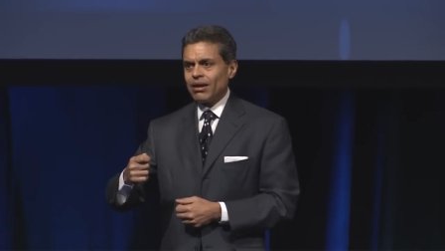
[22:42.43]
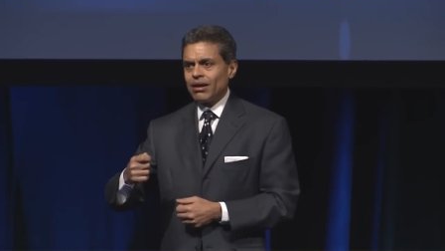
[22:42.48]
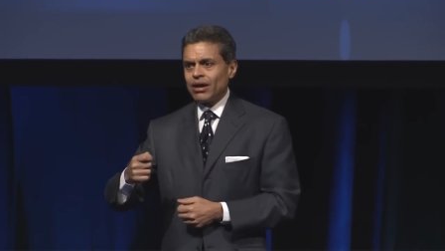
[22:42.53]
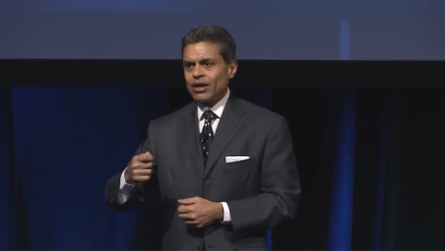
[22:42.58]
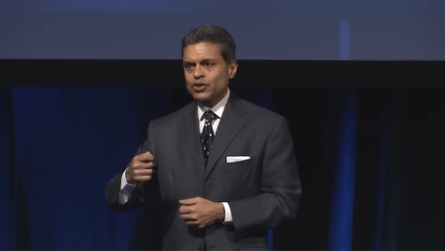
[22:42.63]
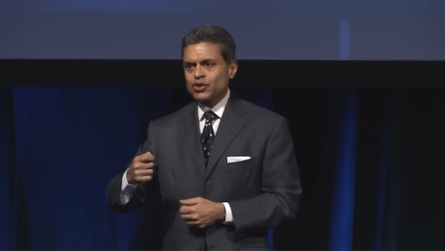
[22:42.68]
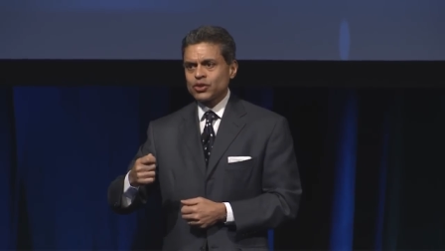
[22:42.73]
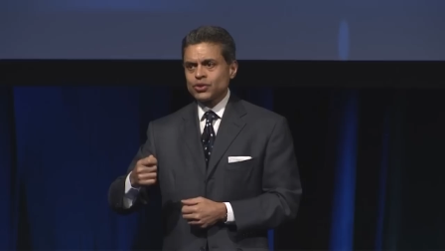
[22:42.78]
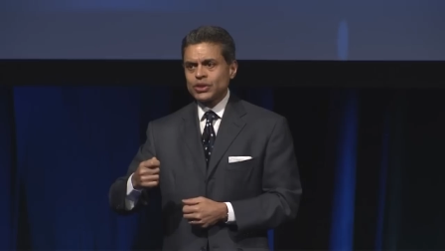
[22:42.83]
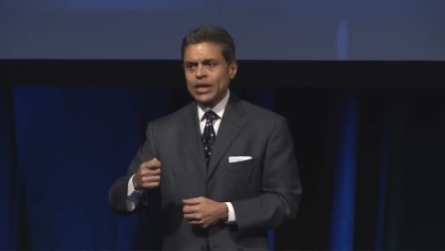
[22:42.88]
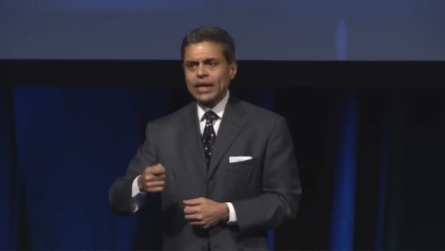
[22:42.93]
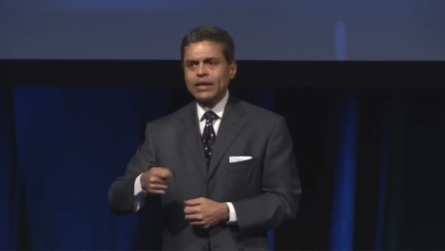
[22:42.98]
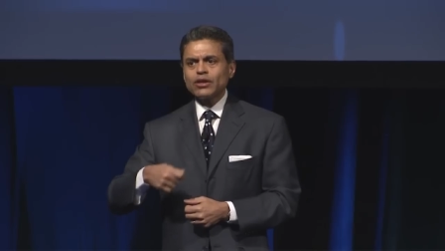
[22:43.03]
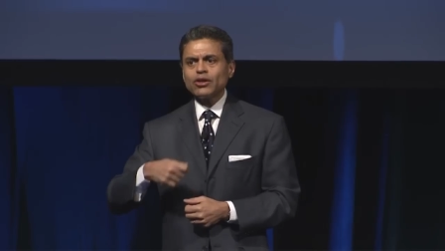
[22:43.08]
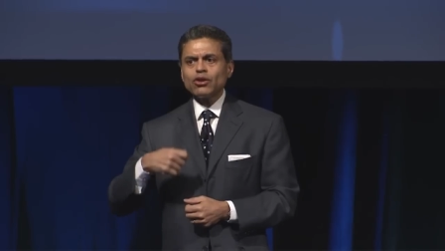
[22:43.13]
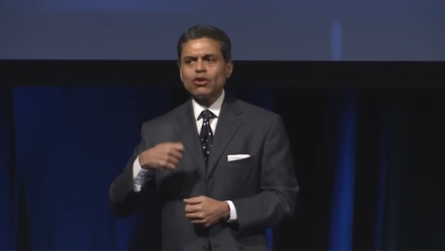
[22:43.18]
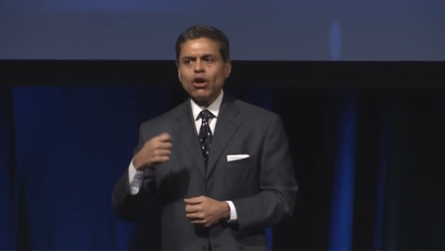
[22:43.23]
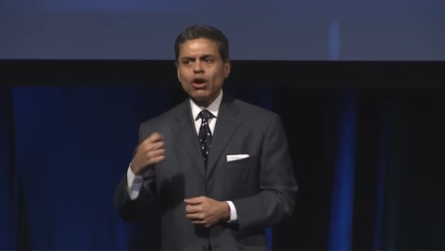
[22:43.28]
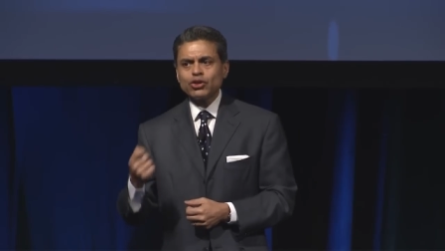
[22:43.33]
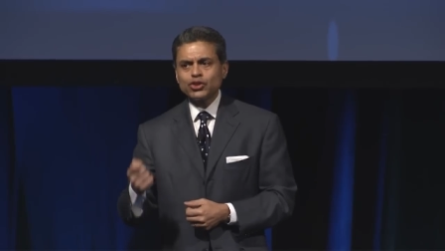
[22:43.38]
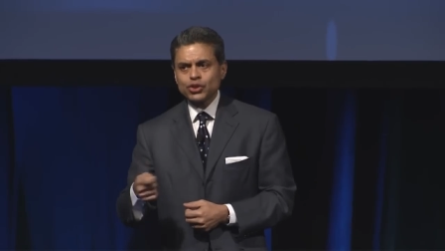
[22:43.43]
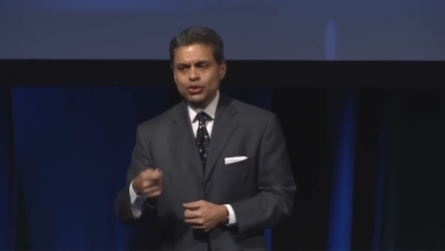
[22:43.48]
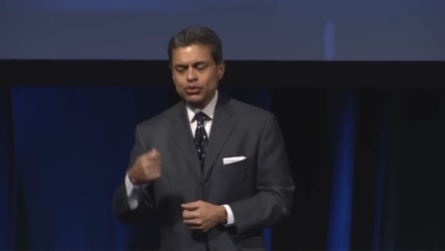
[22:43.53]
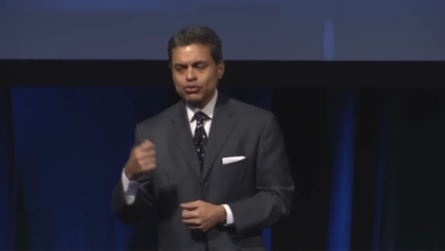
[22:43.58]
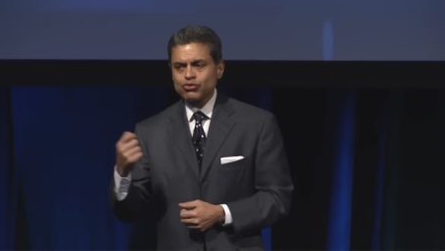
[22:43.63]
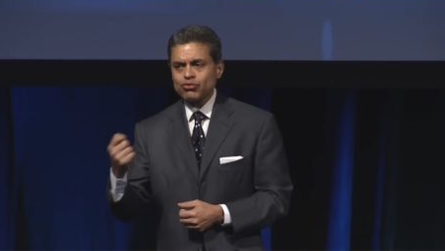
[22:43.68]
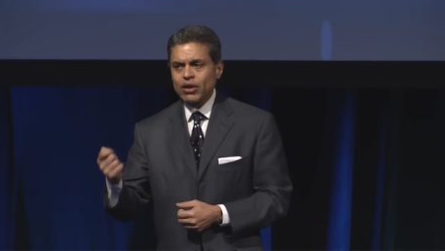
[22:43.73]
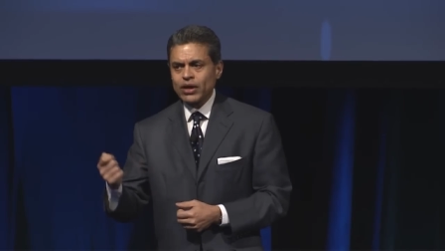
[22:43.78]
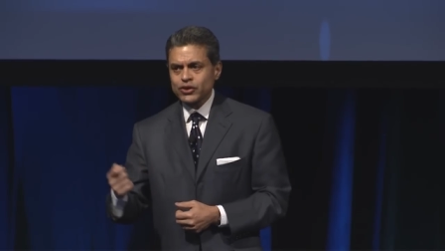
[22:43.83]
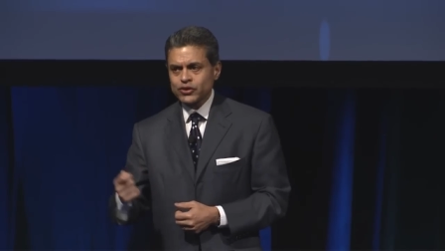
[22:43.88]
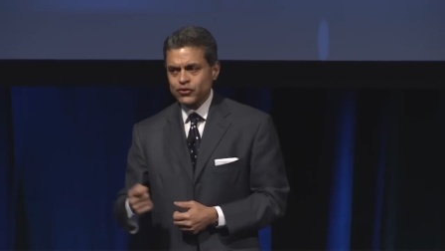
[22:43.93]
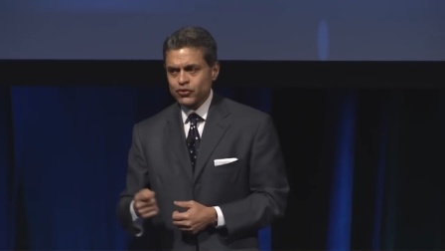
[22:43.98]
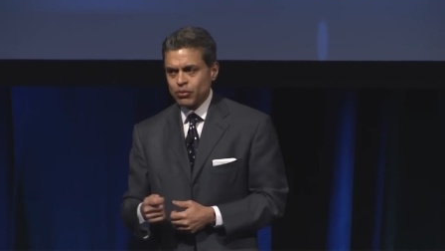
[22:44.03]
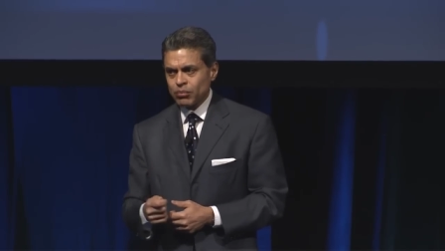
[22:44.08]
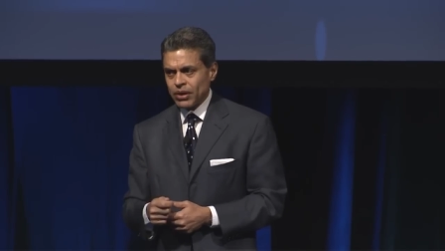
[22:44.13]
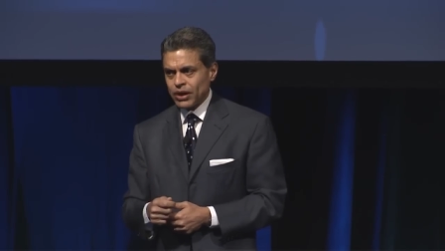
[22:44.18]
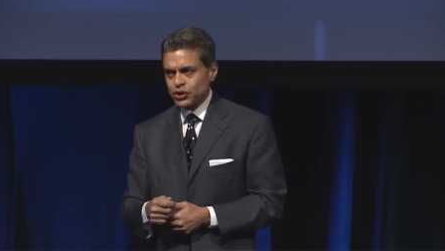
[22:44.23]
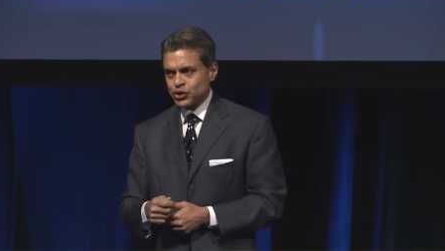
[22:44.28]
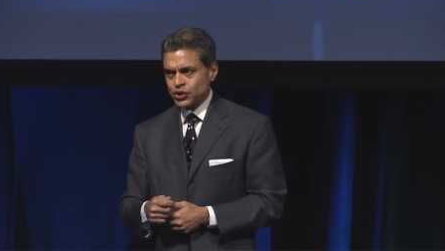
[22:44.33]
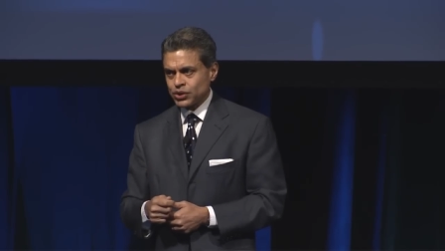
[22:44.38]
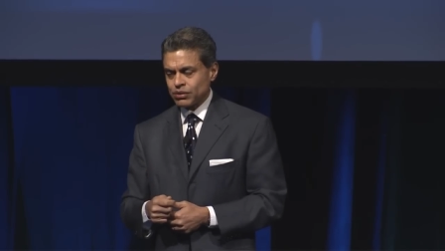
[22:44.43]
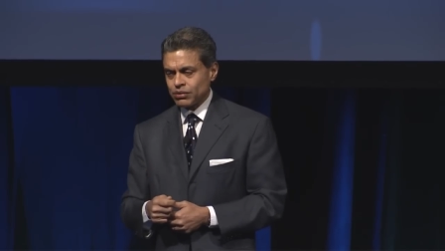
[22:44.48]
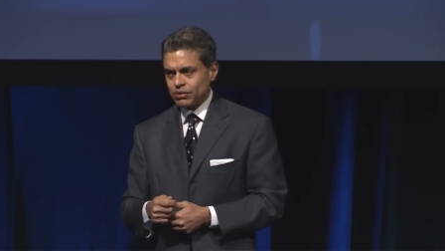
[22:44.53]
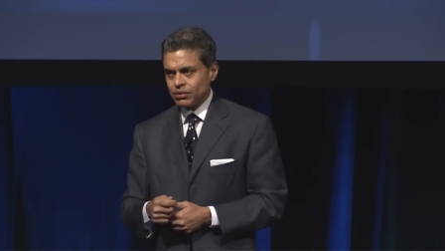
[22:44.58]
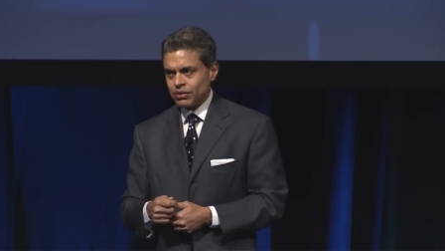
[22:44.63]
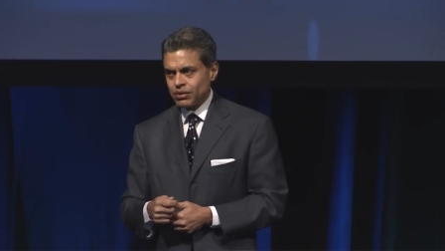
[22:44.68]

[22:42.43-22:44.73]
a technological transformation